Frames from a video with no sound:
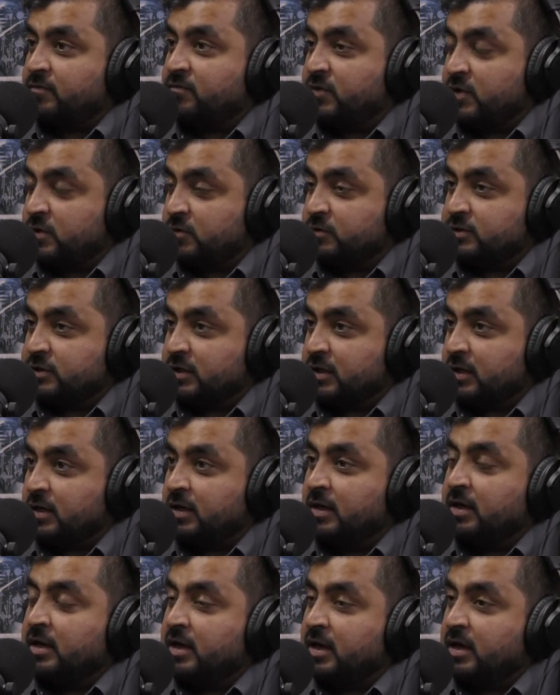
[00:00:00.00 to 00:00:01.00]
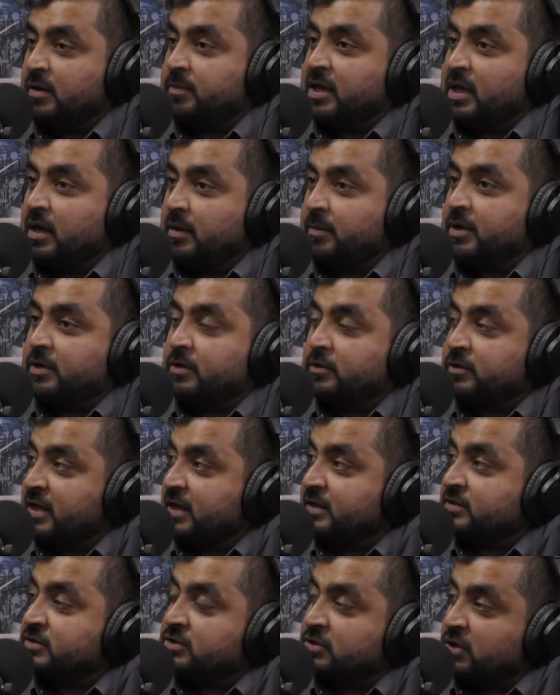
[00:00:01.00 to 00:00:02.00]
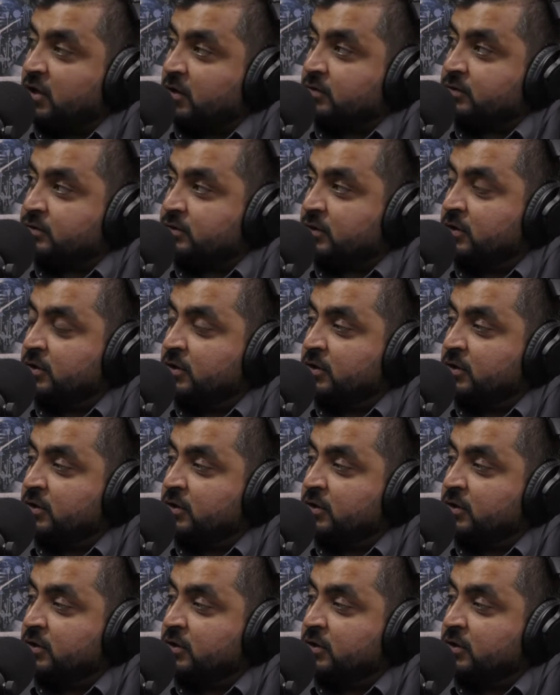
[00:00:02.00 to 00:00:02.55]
future. It'll be able to test those.